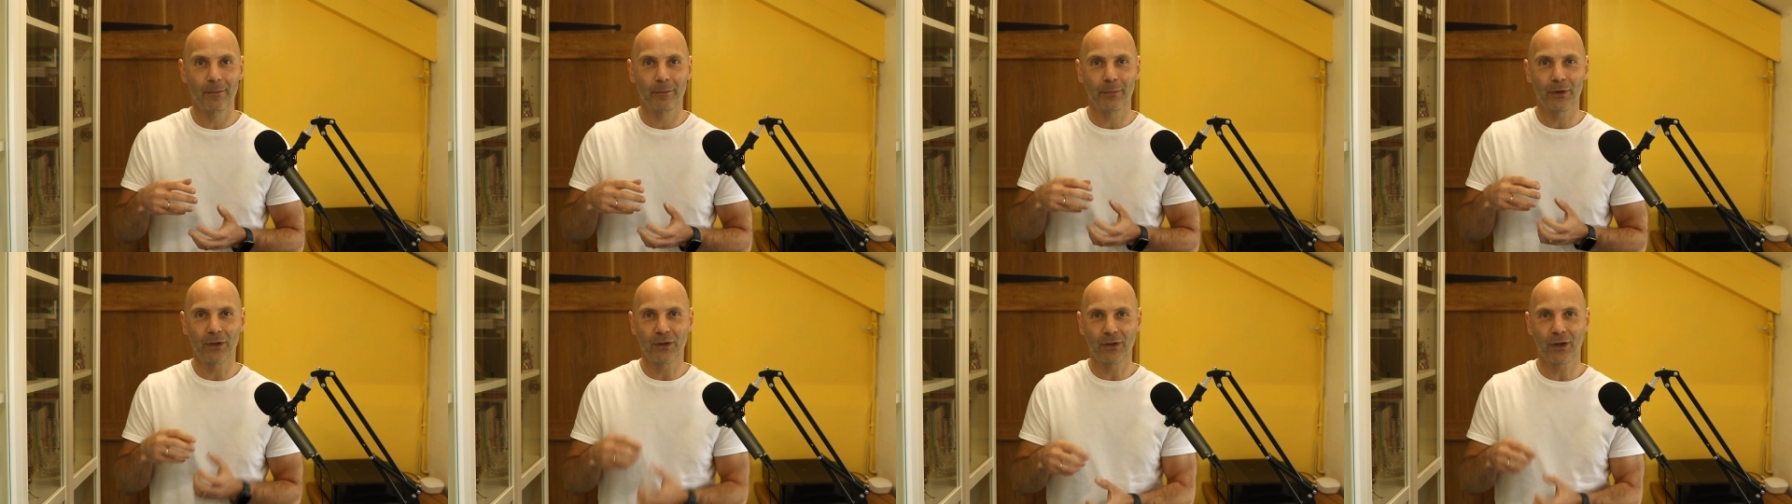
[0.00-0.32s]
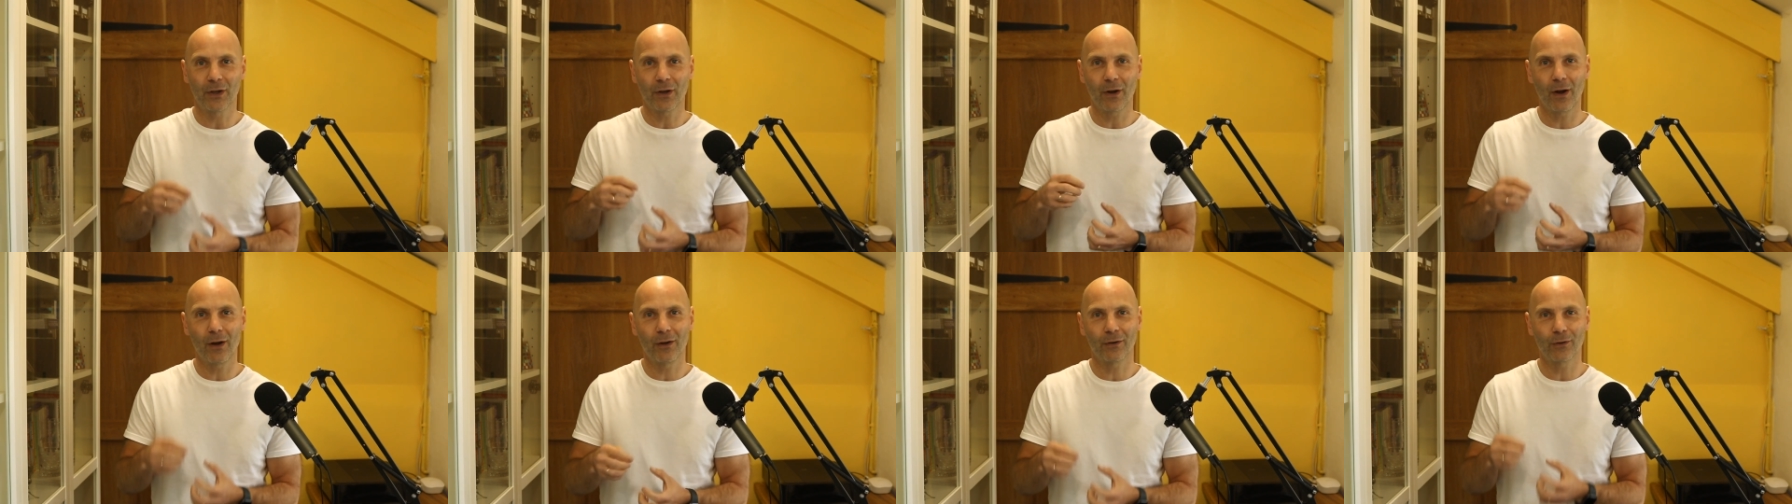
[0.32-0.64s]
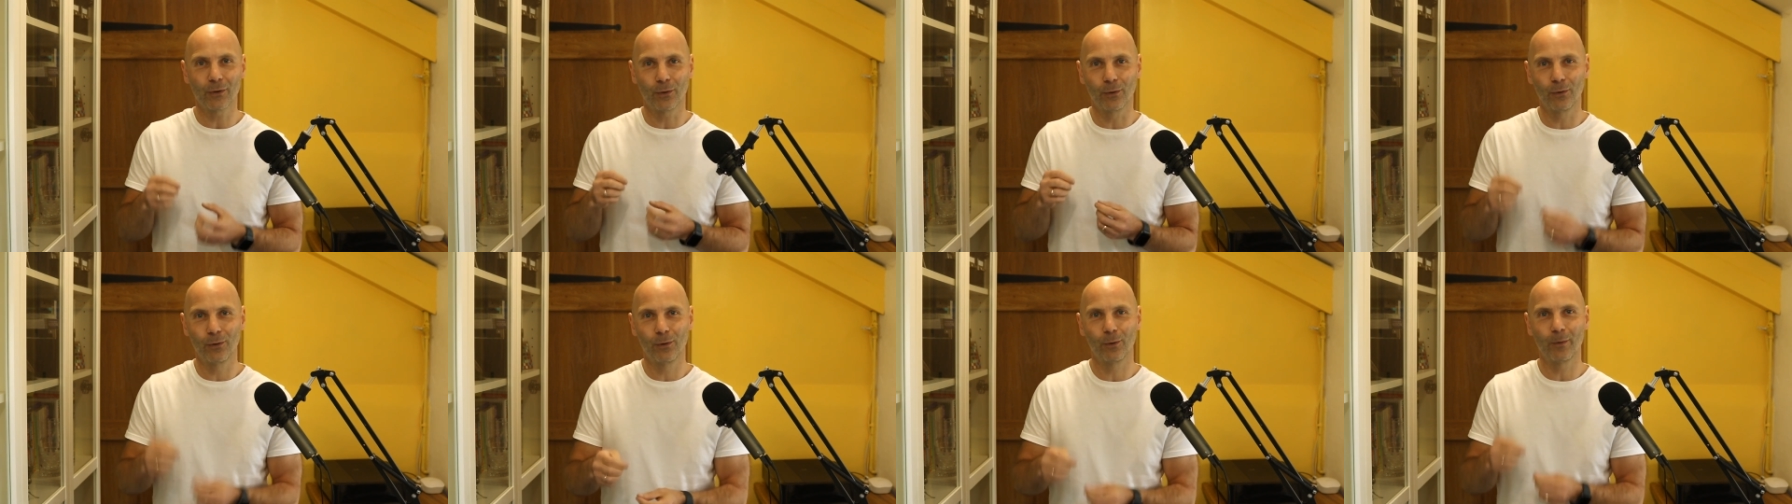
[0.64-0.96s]
because you
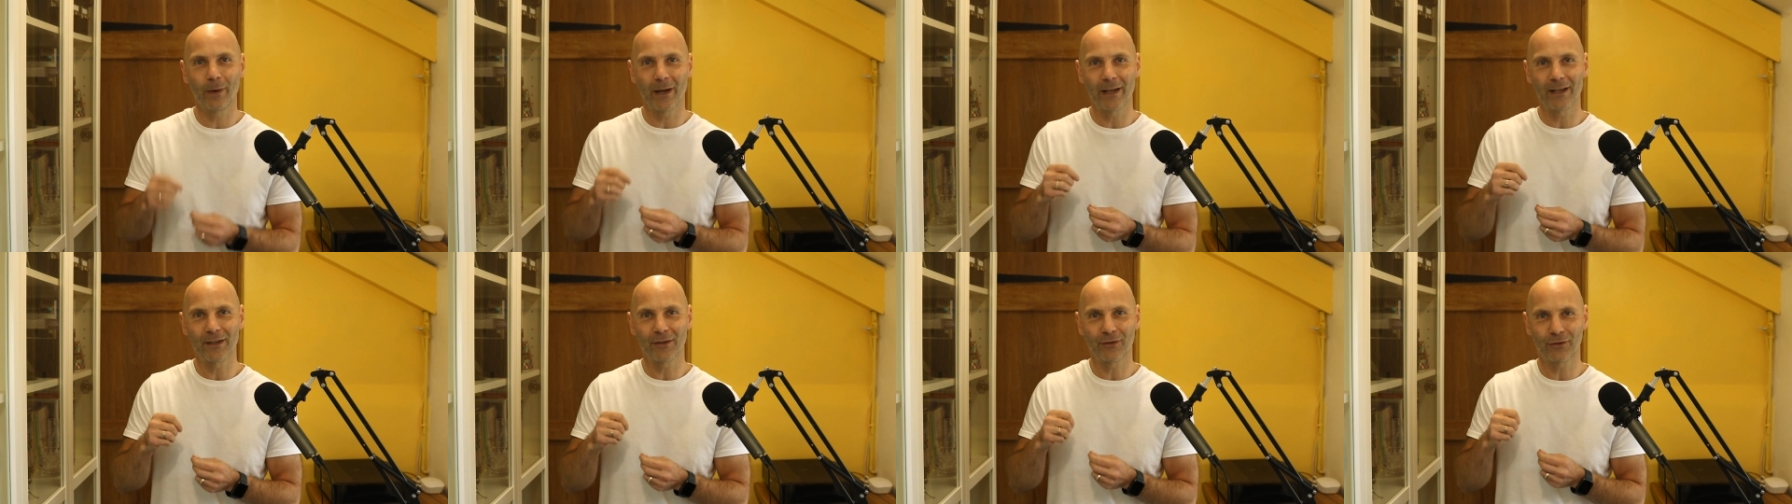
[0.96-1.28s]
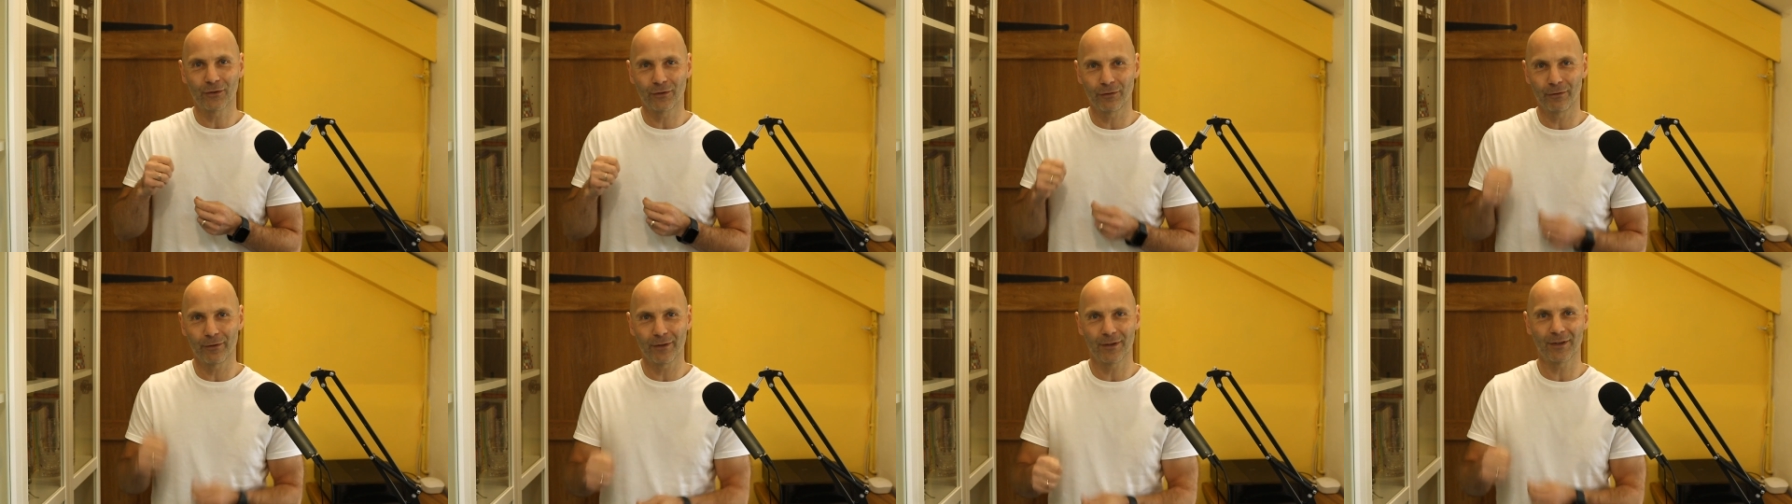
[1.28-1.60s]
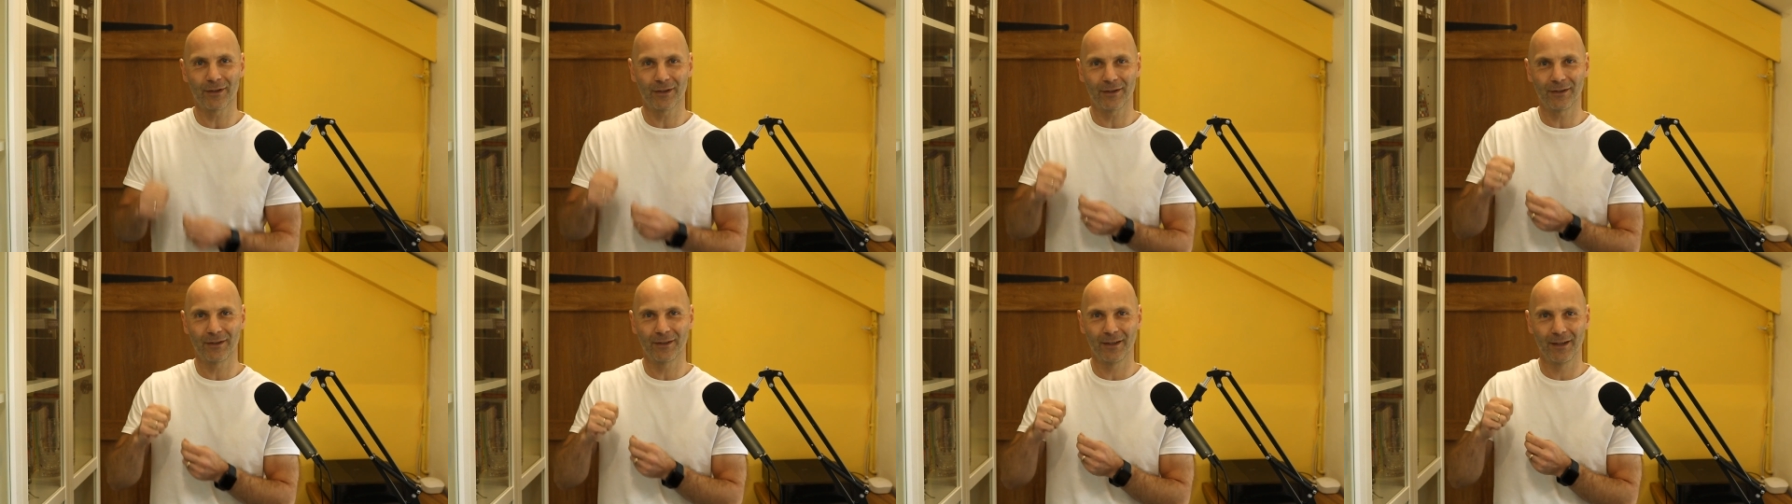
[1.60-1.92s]
can't always
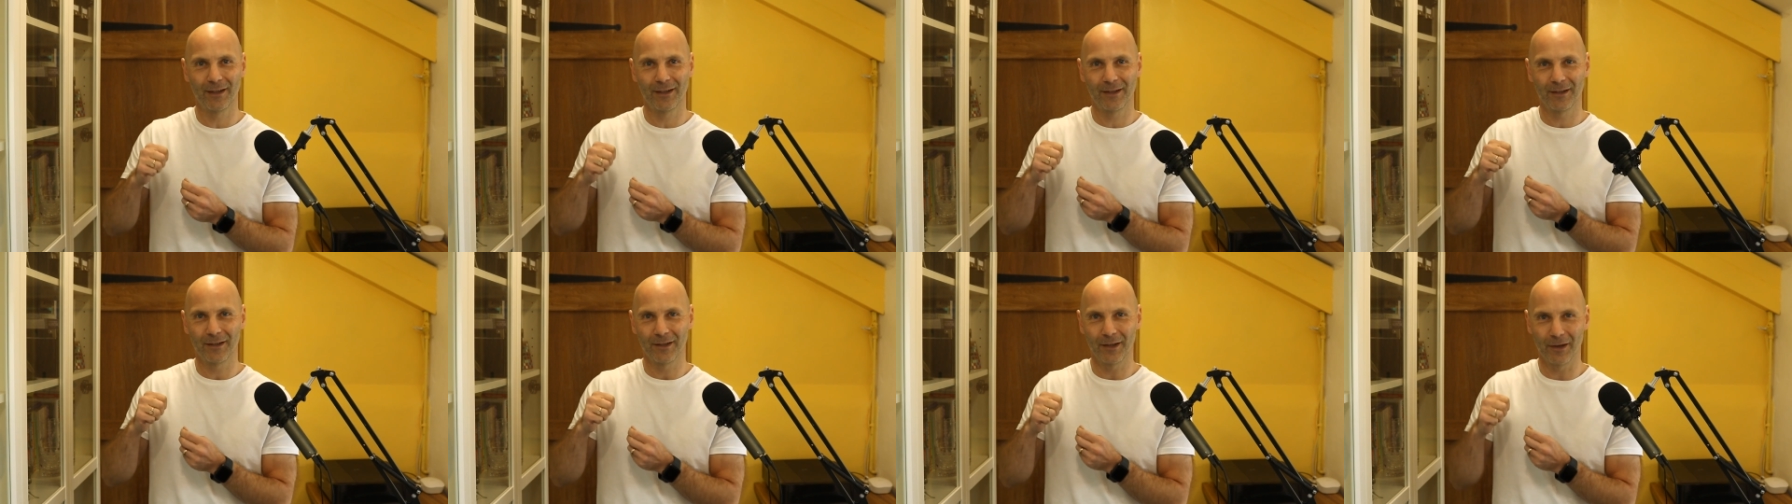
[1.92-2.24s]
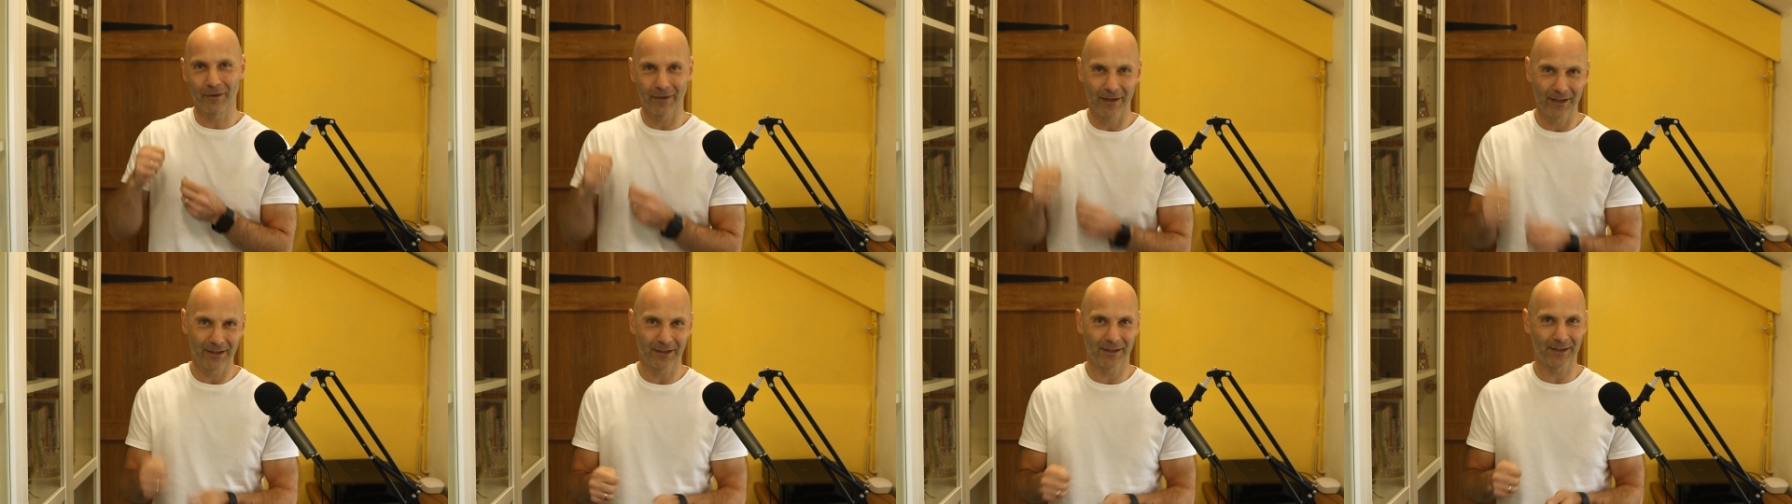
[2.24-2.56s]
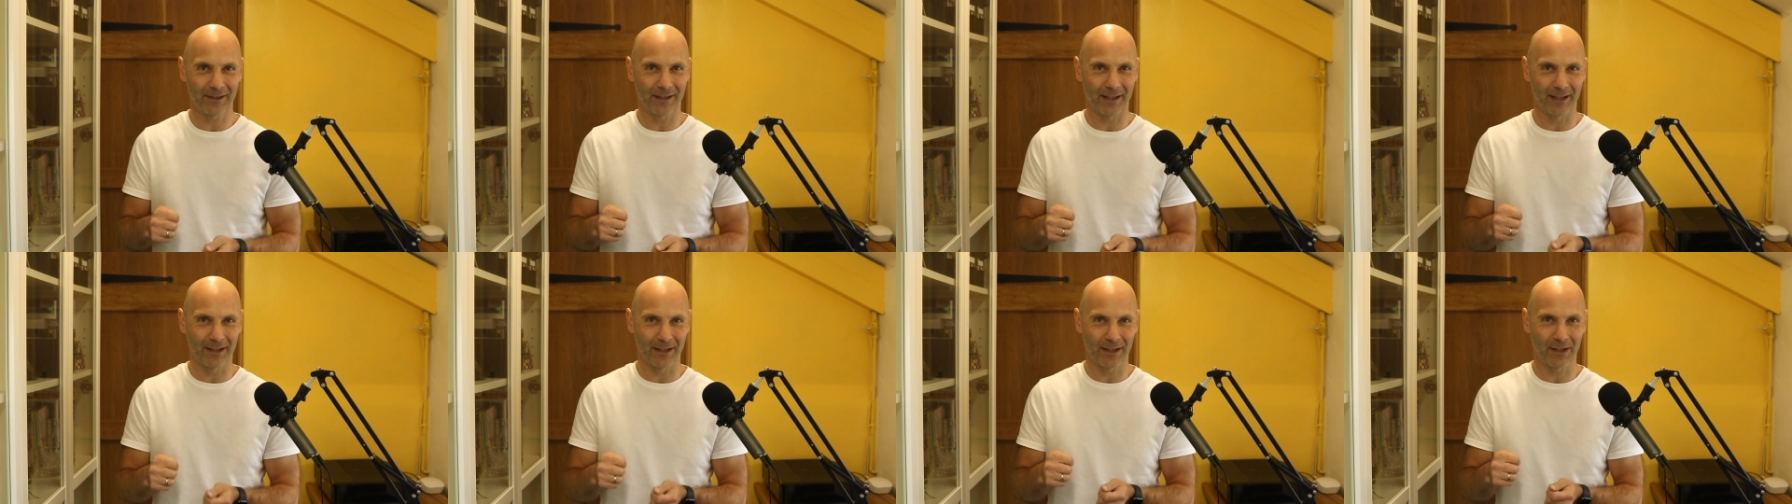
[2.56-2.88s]
trust your
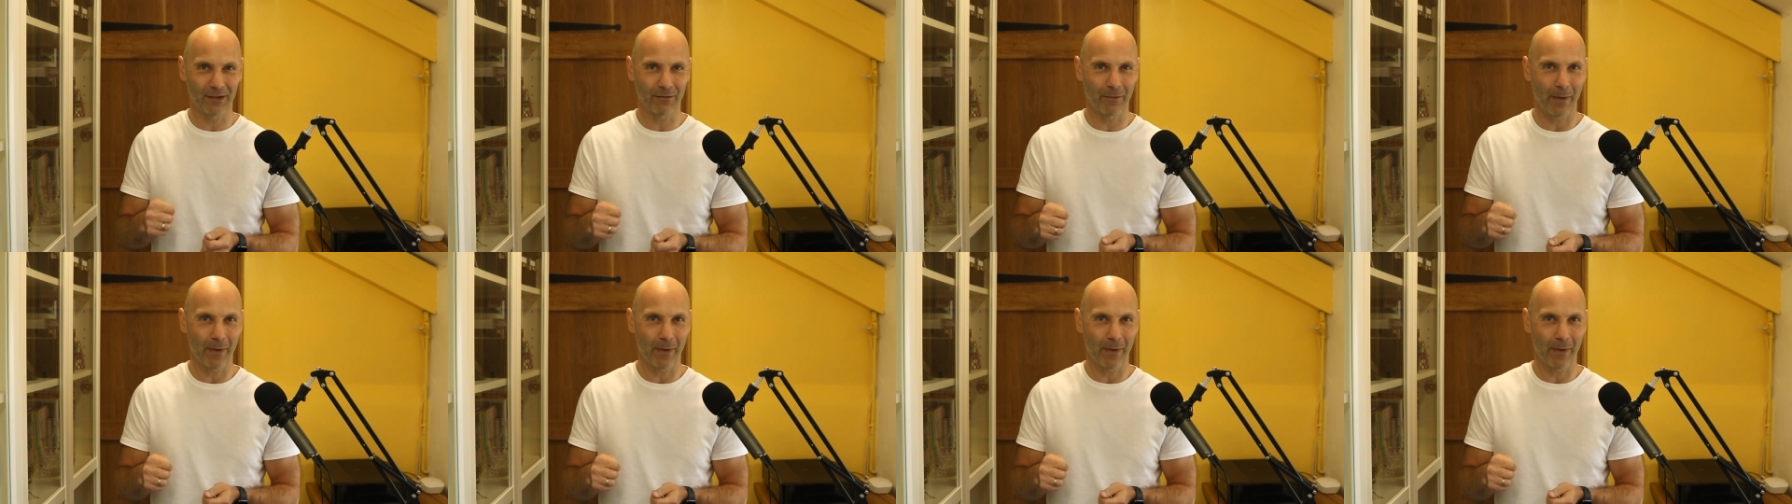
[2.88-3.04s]
instincts.